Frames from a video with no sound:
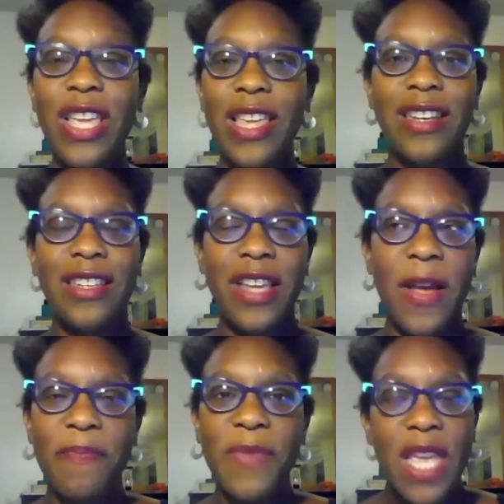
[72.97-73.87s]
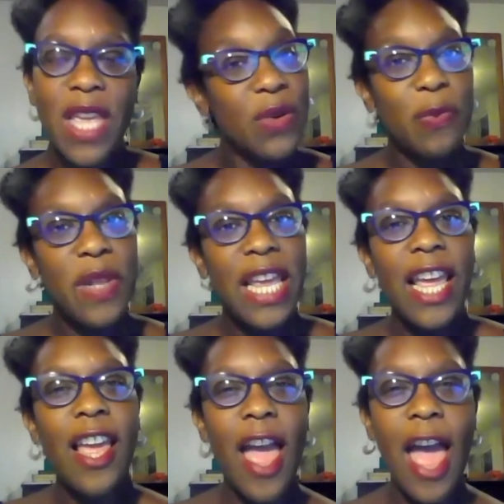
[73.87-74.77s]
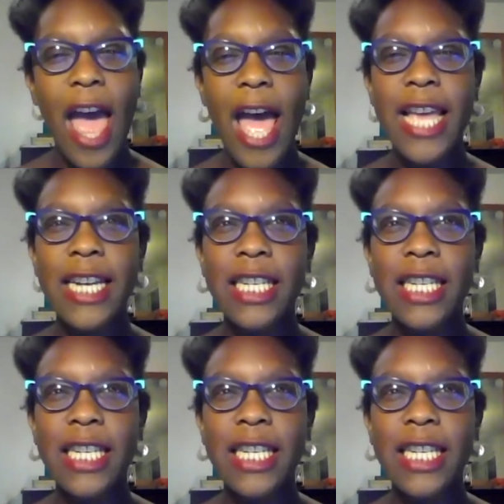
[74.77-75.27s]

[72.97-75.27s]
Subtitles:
It was playing at,